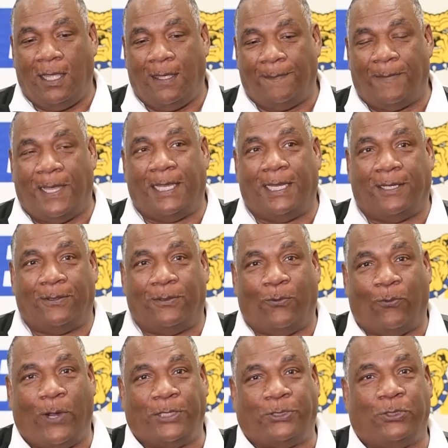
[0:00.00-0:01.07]
made
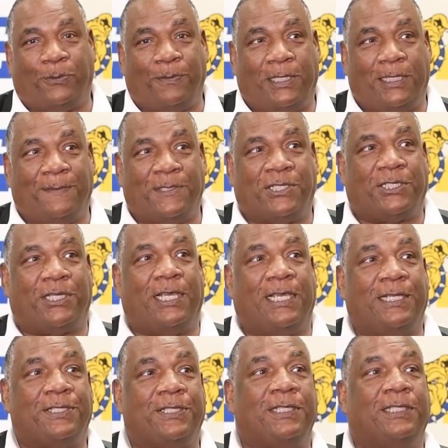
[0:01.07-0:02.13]
way too many
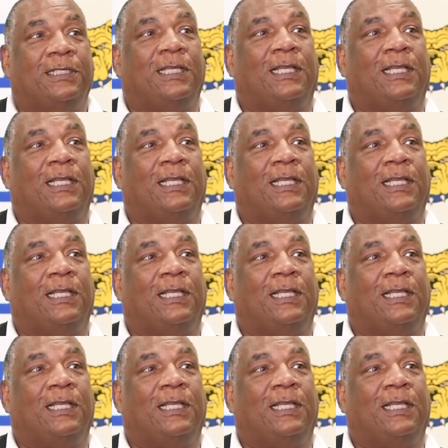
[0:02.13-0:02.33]
mistakes.